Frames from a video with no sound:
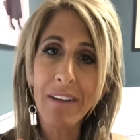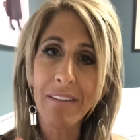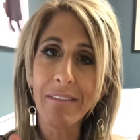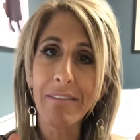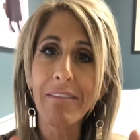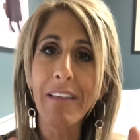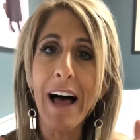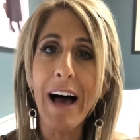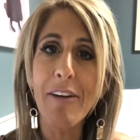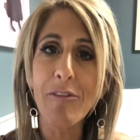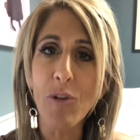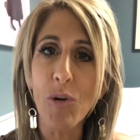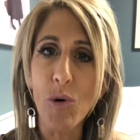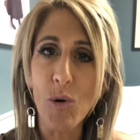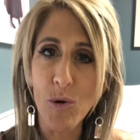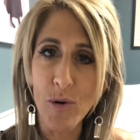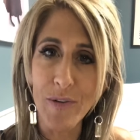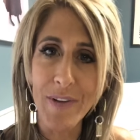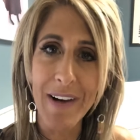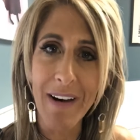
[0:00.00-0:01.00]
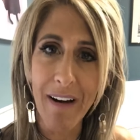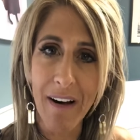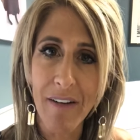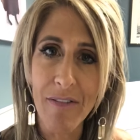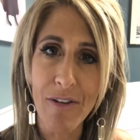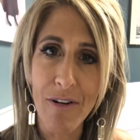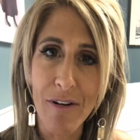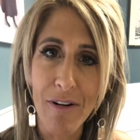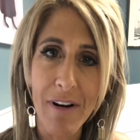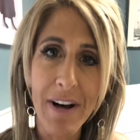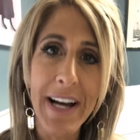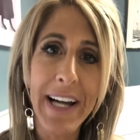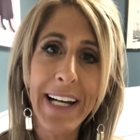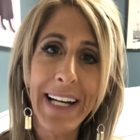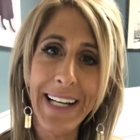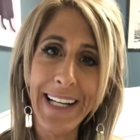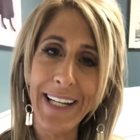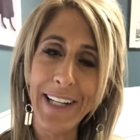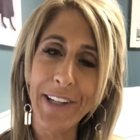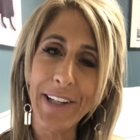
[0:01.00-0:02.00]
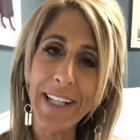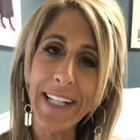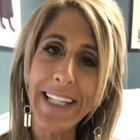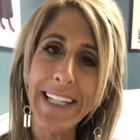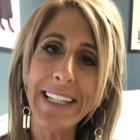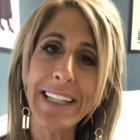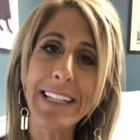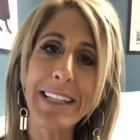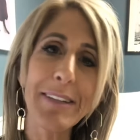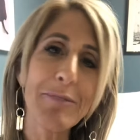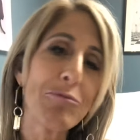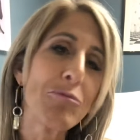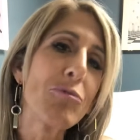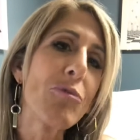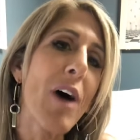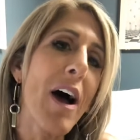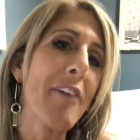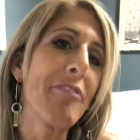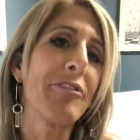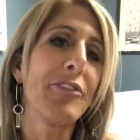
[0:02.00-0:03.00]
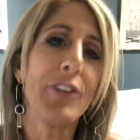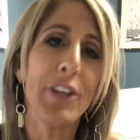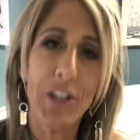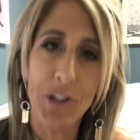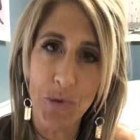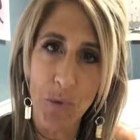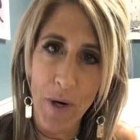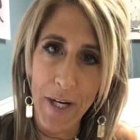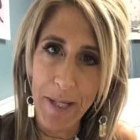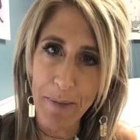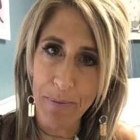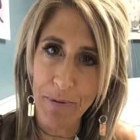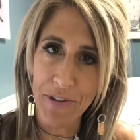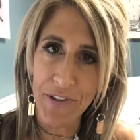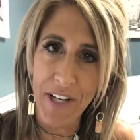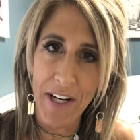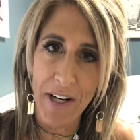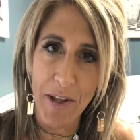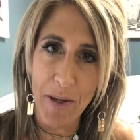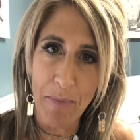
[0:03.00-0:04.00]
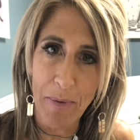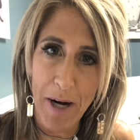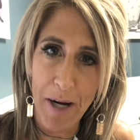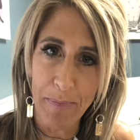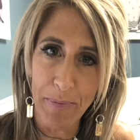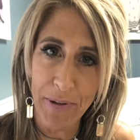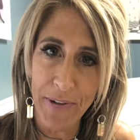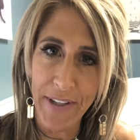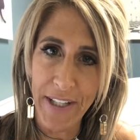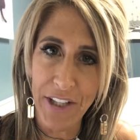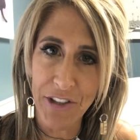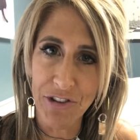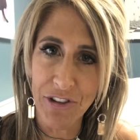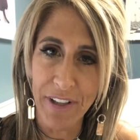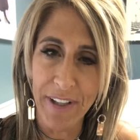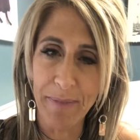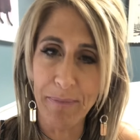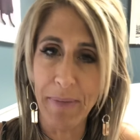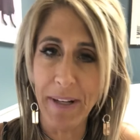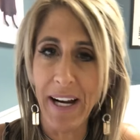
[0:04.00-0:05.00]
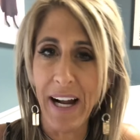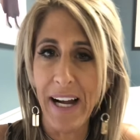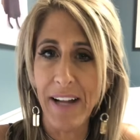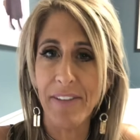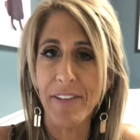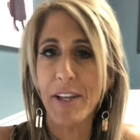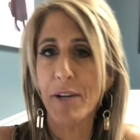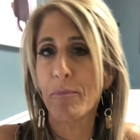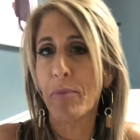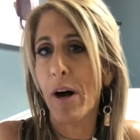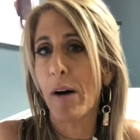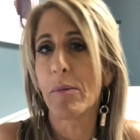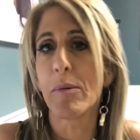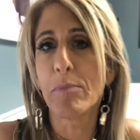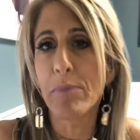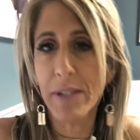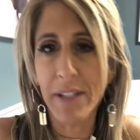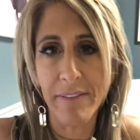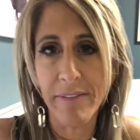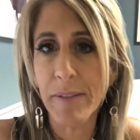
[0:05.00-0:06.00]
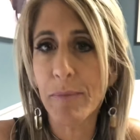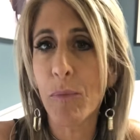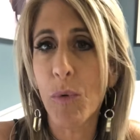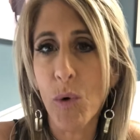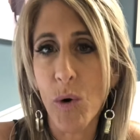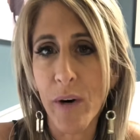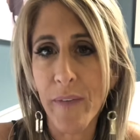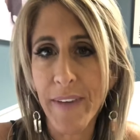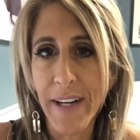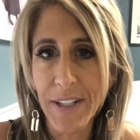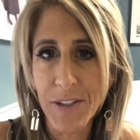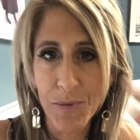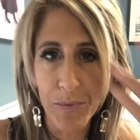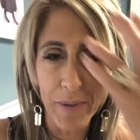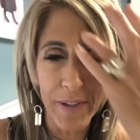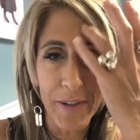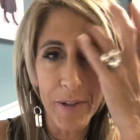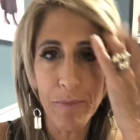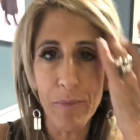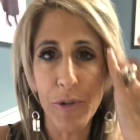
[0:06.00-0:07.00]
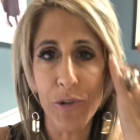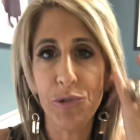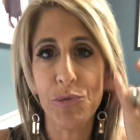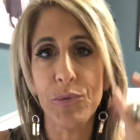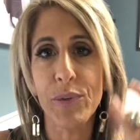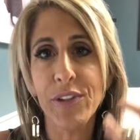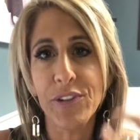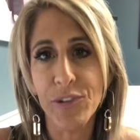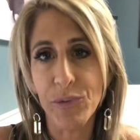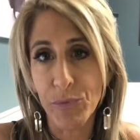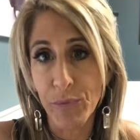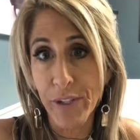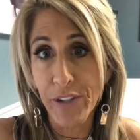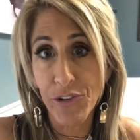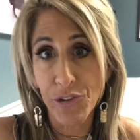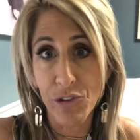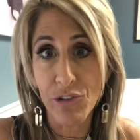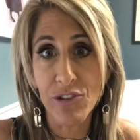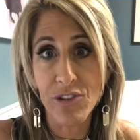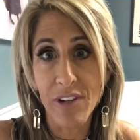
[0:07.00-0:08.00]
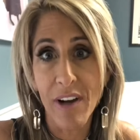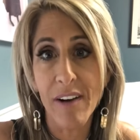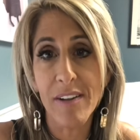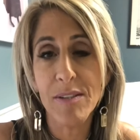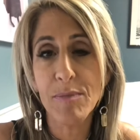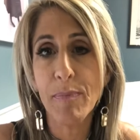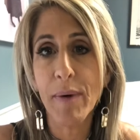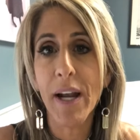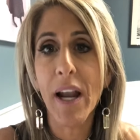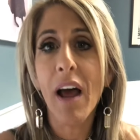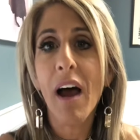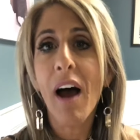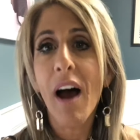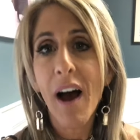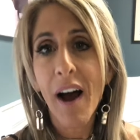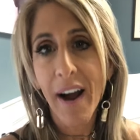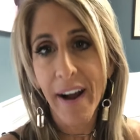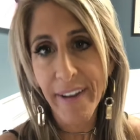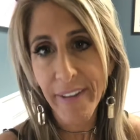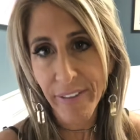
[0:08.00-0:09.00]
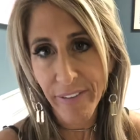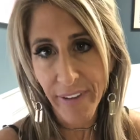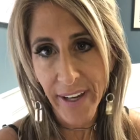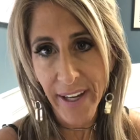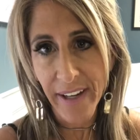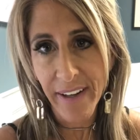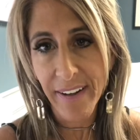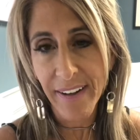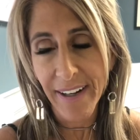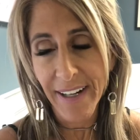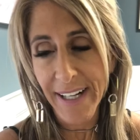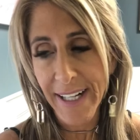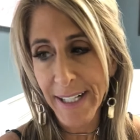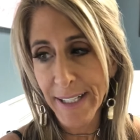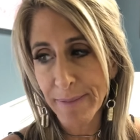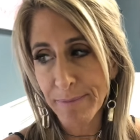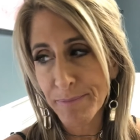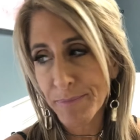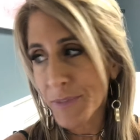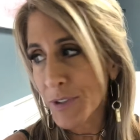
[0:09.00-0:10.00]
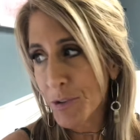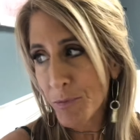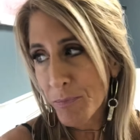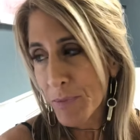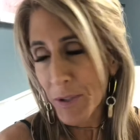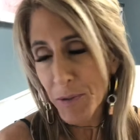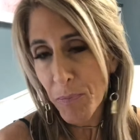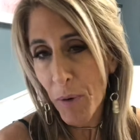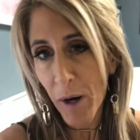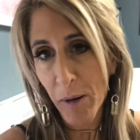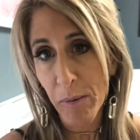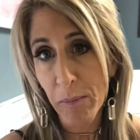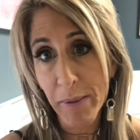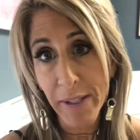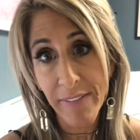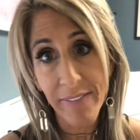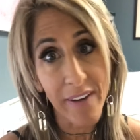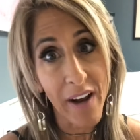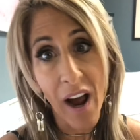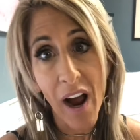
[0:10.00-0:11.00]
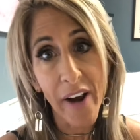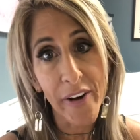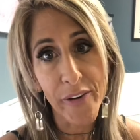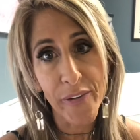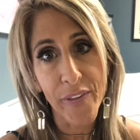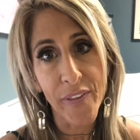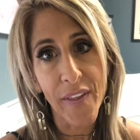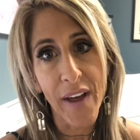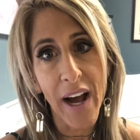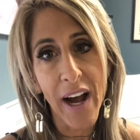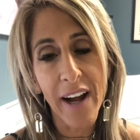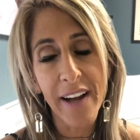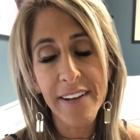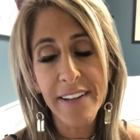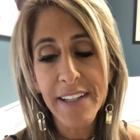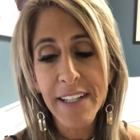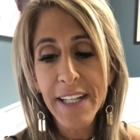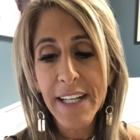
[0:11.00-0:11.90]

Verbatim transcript: level or the other in eh, roughly 20% of the population, but I think probably even more. That's what the most recent research says, but I think um, there, it's probably even higher than that.